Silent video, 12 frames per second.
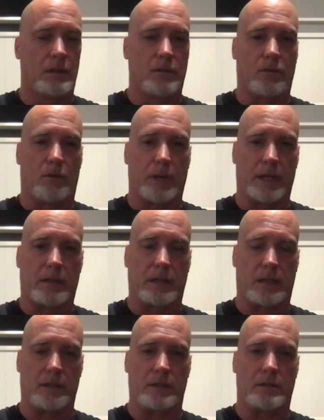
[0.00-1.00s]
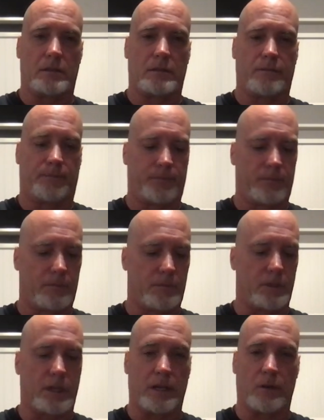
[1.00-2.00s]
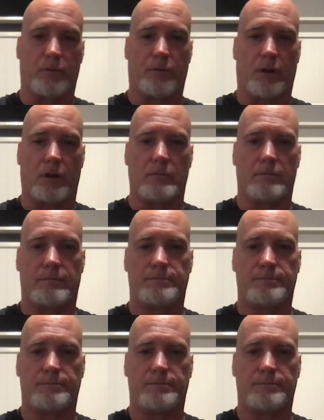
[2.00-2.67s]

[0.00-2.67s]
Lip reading: your mental illness. It's not your fault.